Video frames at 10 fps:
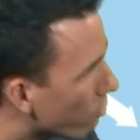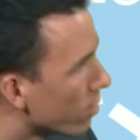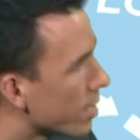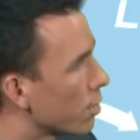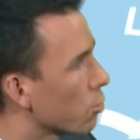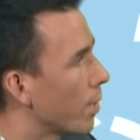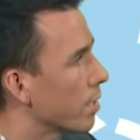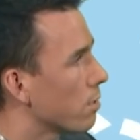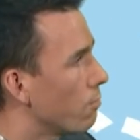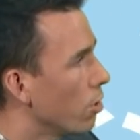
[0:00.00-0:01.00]
over central
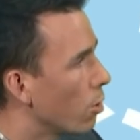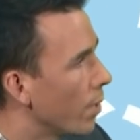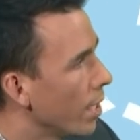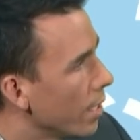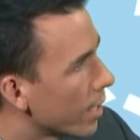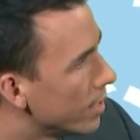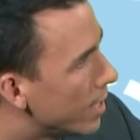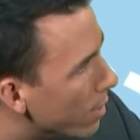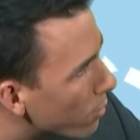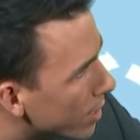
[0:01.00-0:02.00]
parts of Europe,
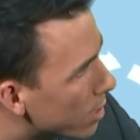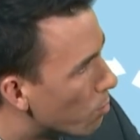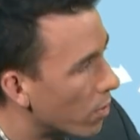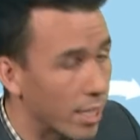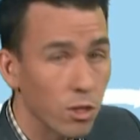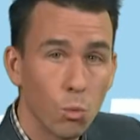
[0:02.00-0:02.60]
continuing to bring